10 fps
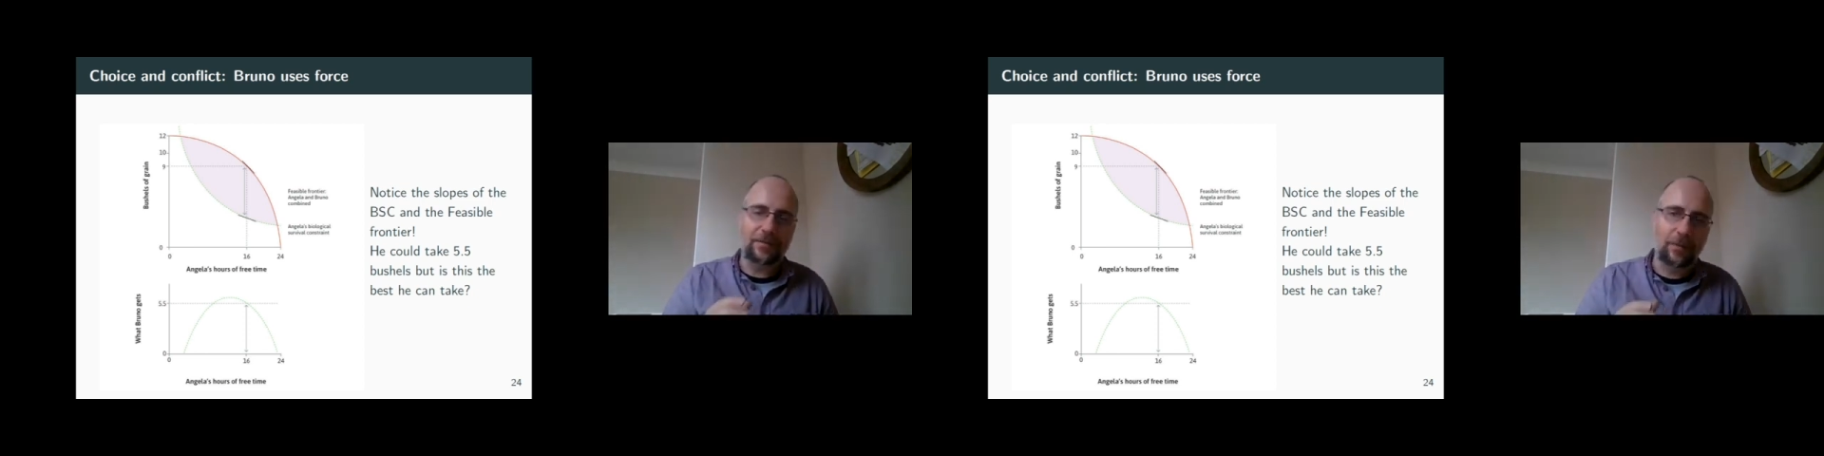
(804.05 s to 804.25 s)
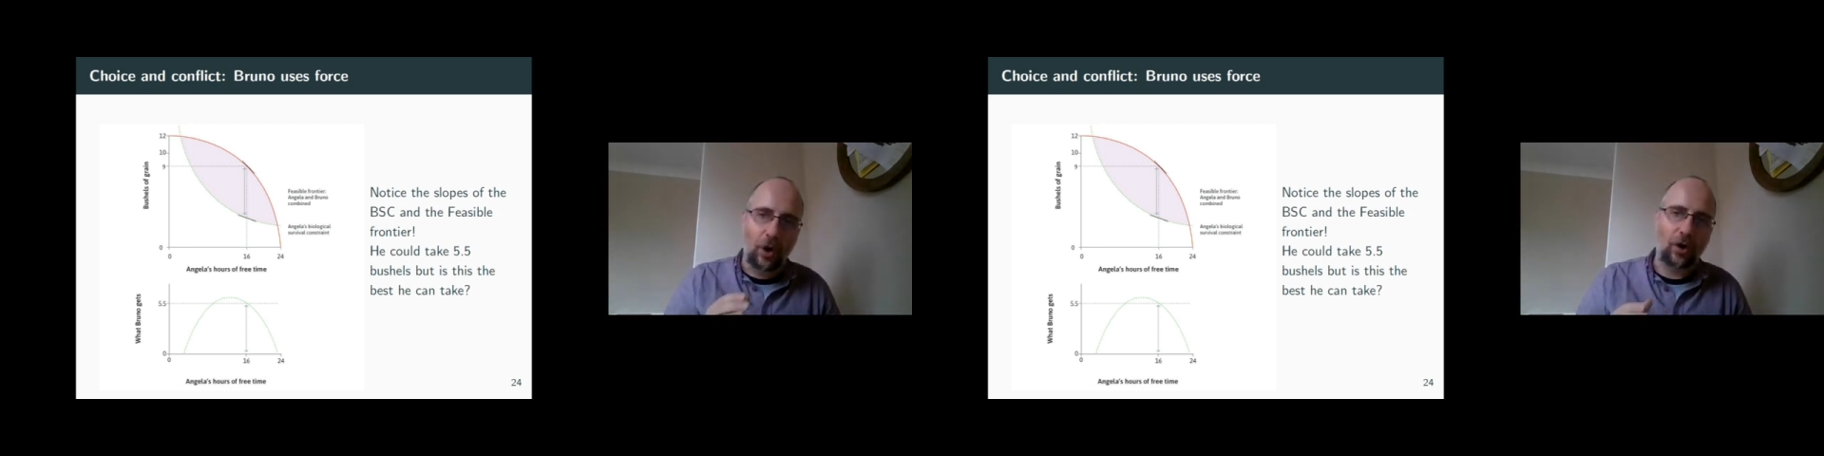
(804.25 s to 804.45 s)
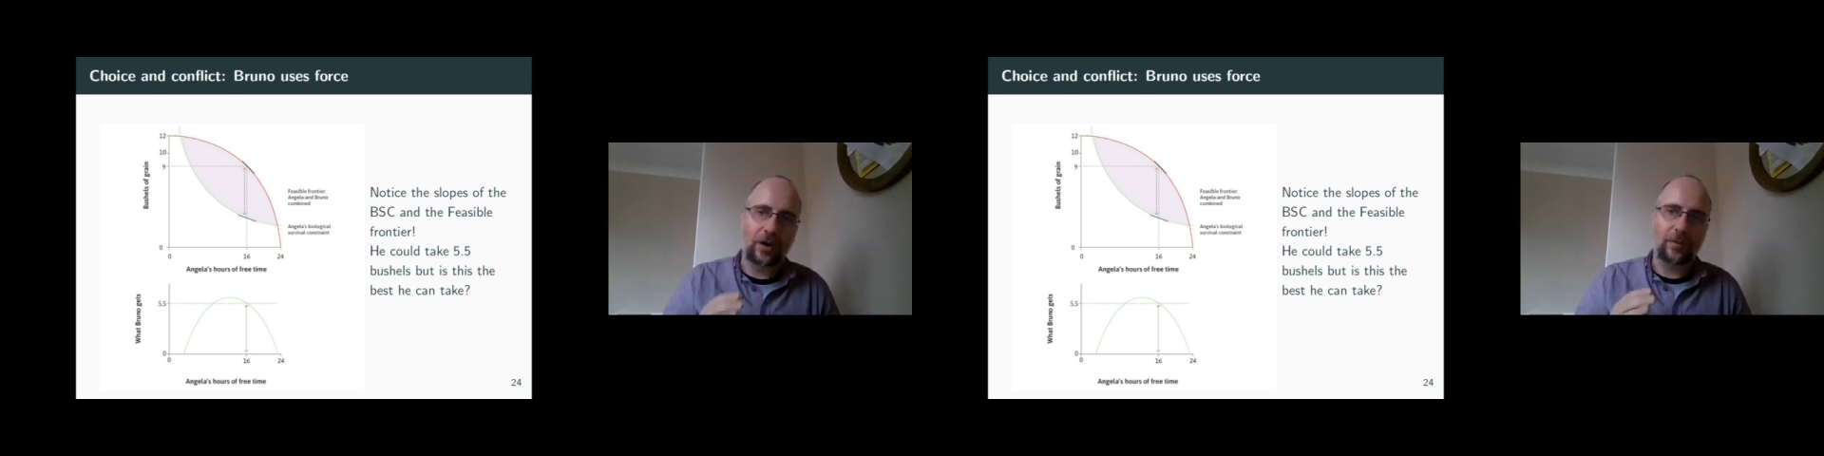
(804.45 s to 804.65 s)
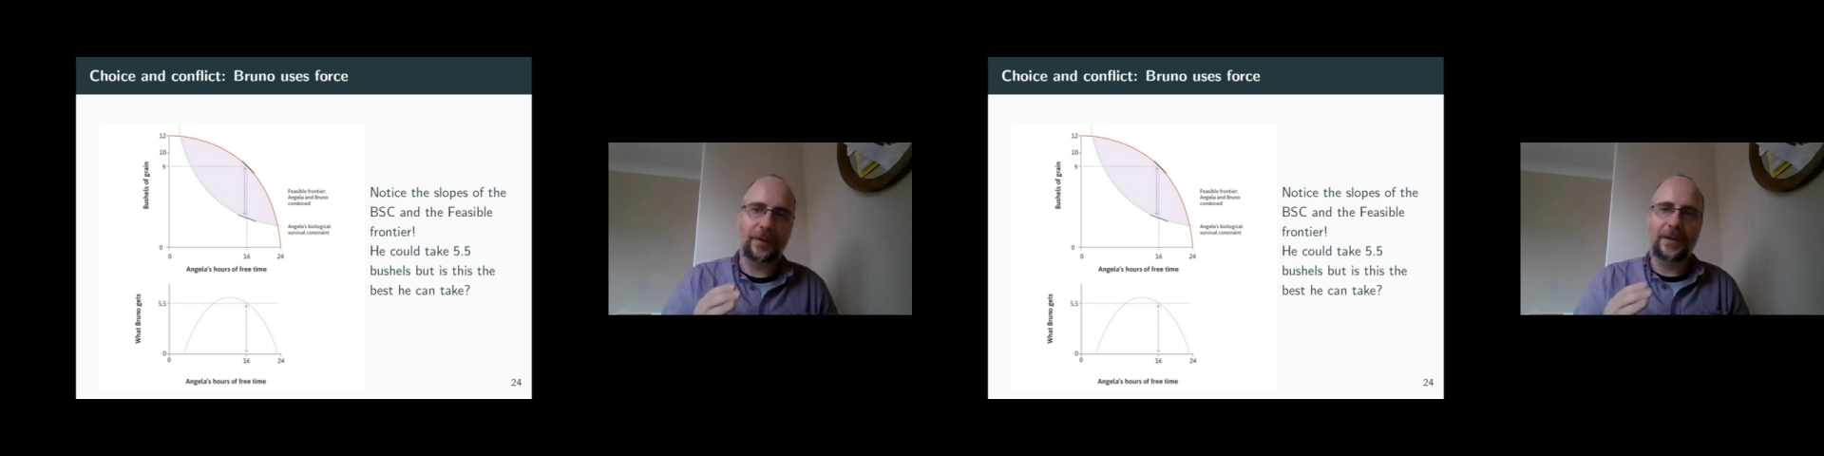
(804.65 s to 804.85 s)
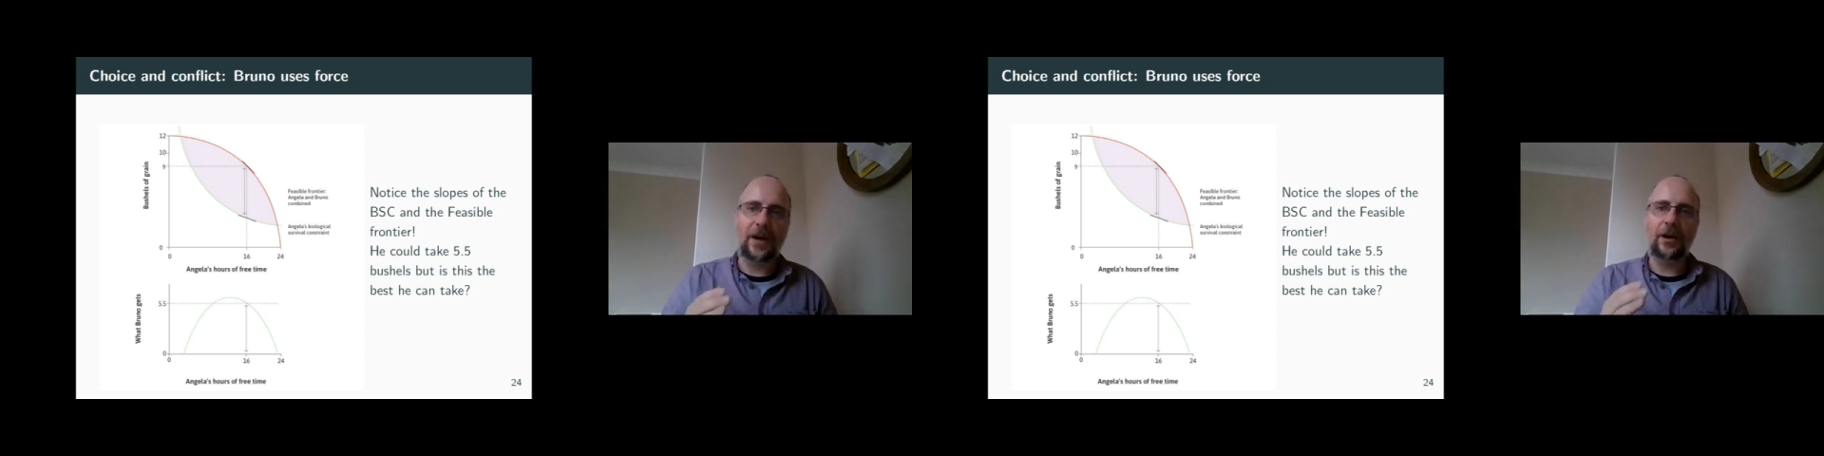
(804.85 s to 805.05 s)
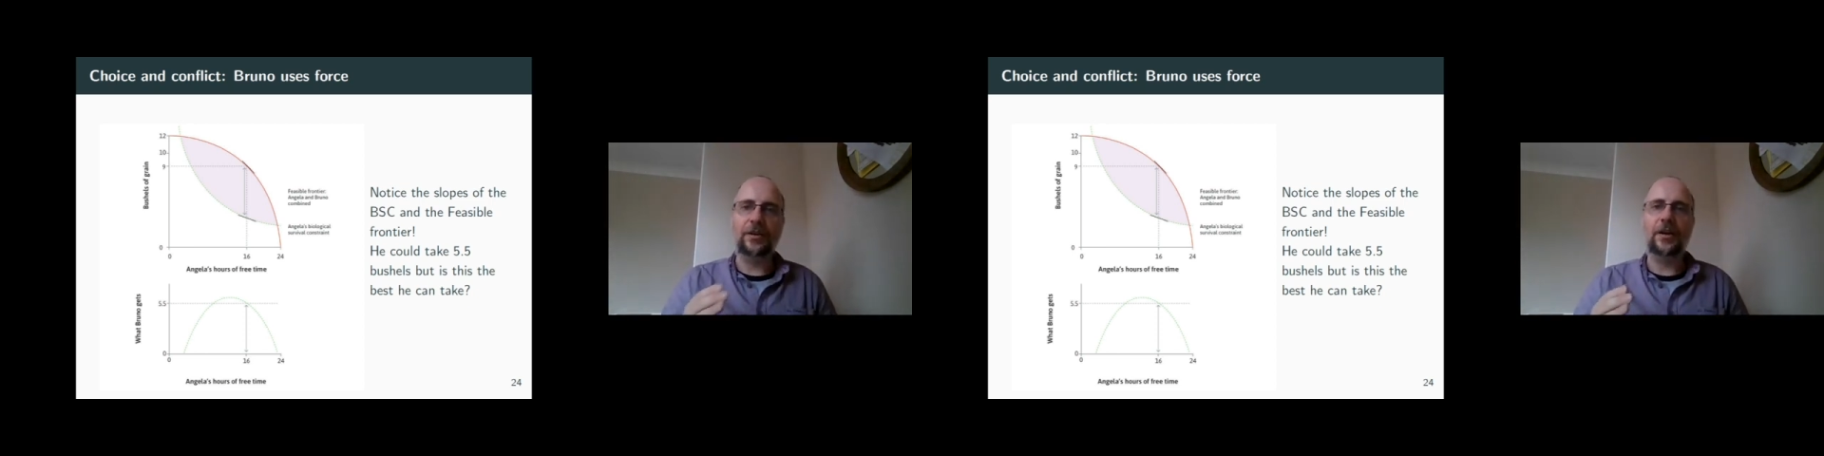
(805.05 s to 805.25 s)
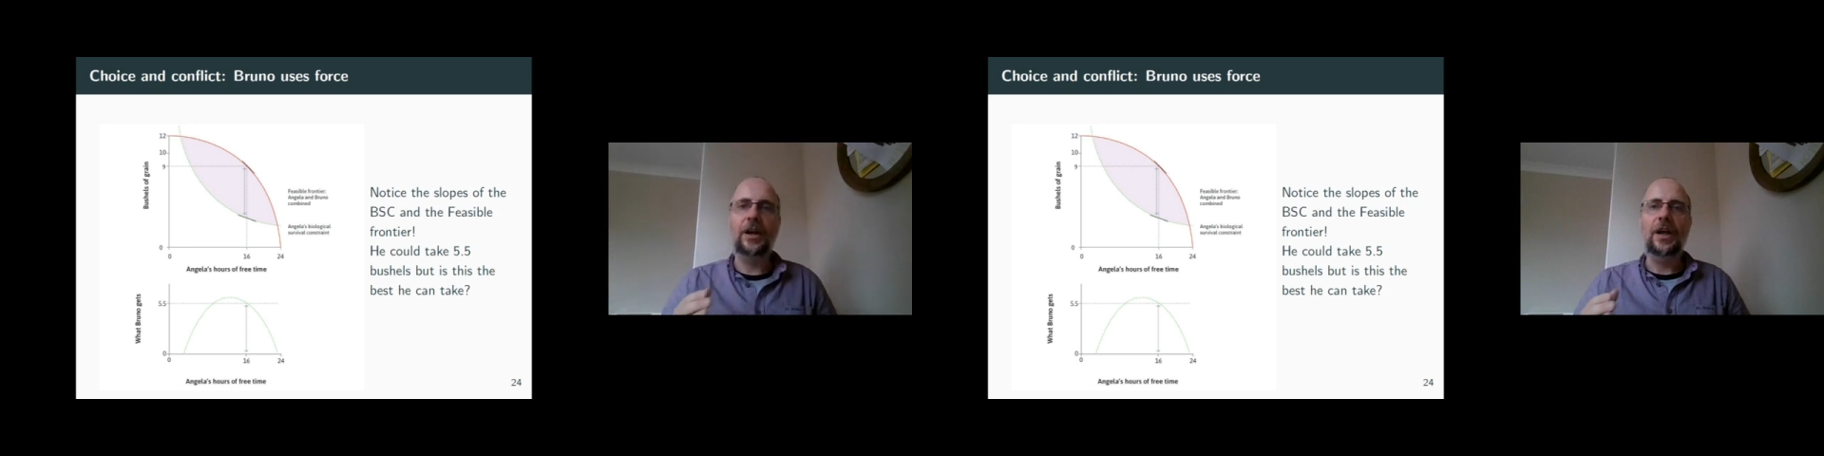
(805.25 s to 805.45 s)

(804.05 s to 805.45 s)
more, a bit harder.